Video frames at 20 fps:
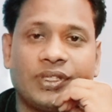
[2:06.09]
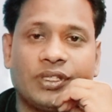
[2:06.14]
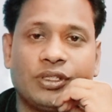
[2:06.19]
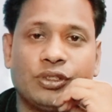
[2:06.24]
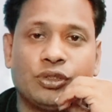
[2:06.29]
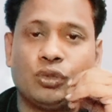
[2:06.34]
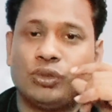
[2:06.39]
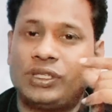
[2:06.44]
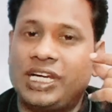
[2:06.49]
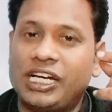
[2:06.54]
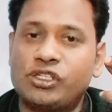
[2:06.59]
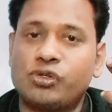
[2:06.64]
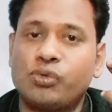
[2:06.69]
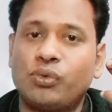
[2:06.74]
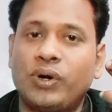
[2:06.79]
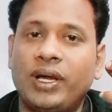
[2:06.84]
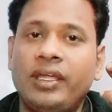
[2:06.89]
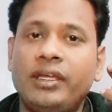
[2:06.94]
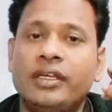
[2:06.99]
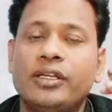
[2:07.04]
So that's
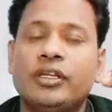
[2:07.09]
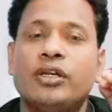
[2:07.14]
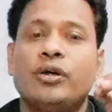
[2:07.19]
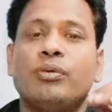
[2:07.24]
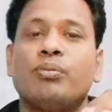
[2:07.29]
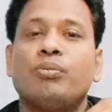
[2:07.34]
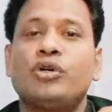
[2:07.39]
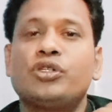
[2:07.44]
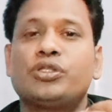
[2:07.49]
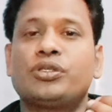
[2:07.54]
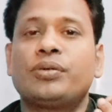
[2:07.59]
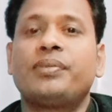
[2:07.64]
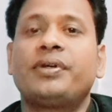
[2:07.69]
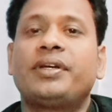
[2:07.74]
why most of the